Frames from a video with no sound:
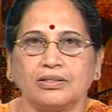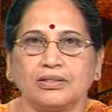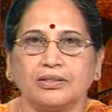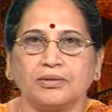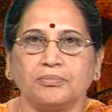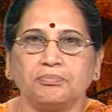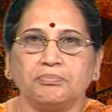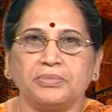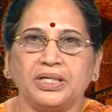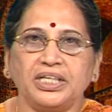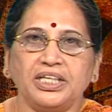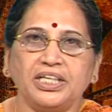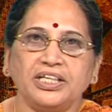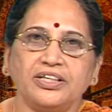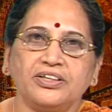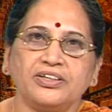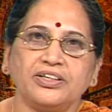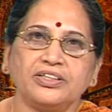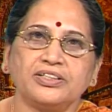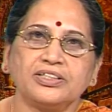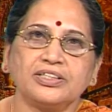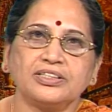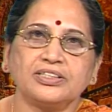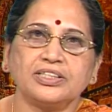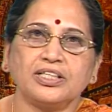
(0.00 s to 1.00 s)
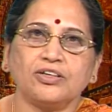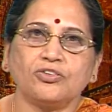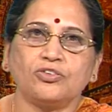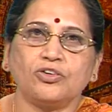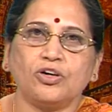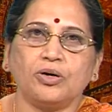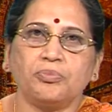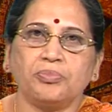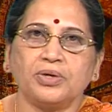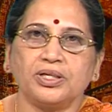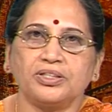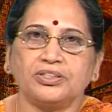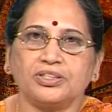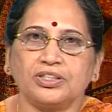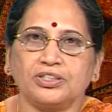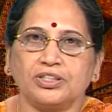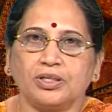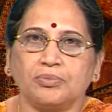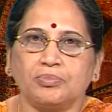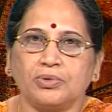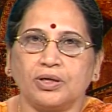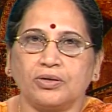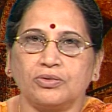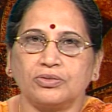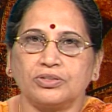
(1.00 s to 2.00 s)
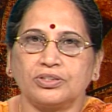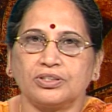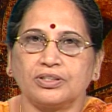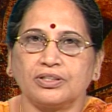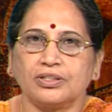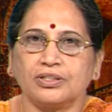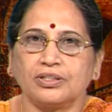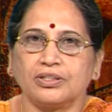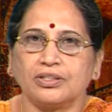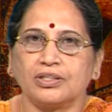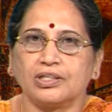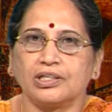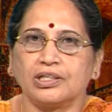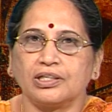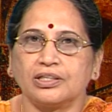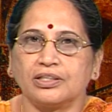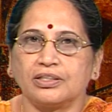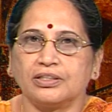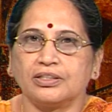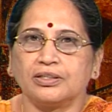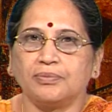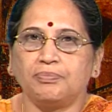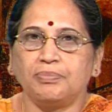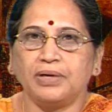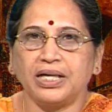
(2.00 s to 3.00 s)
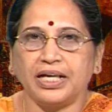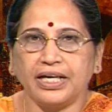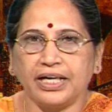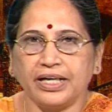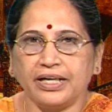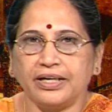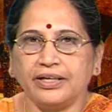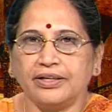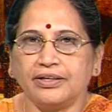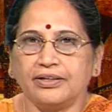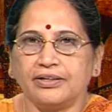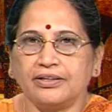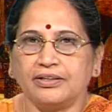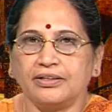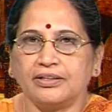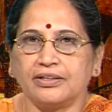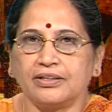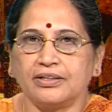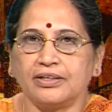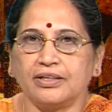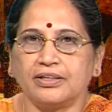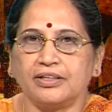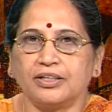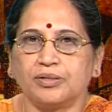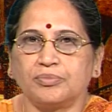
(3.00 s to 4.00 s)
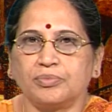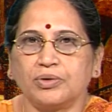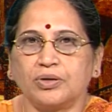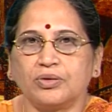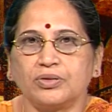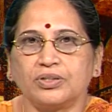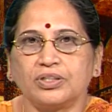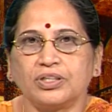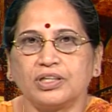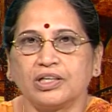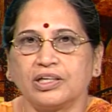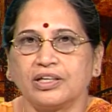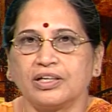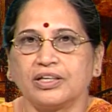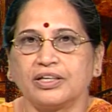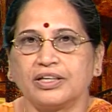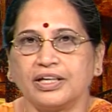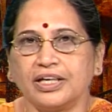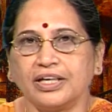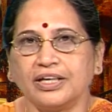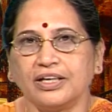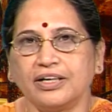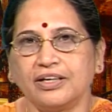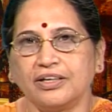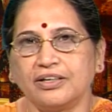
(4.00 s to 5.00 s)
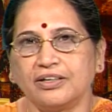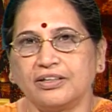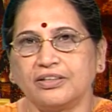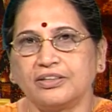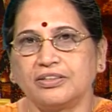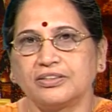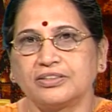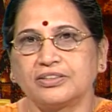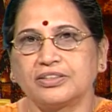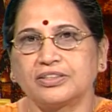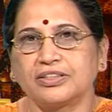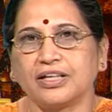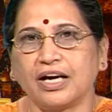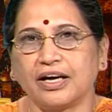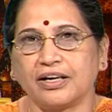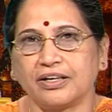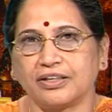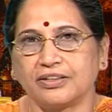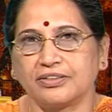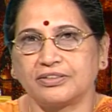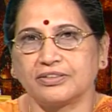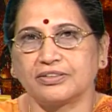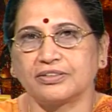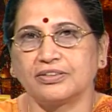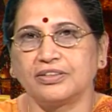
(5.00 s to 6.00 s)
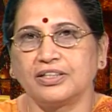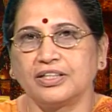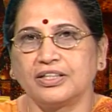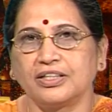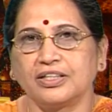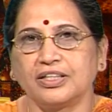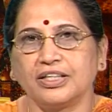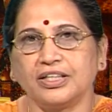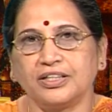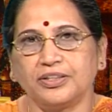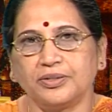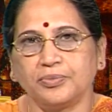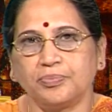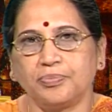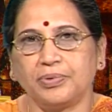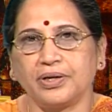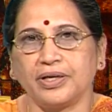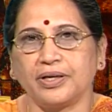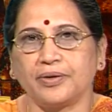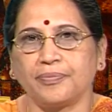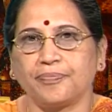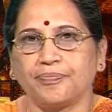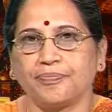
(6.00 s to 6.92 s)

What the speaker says: Many critics have commented about the play Lear and about King Lear's character in the play.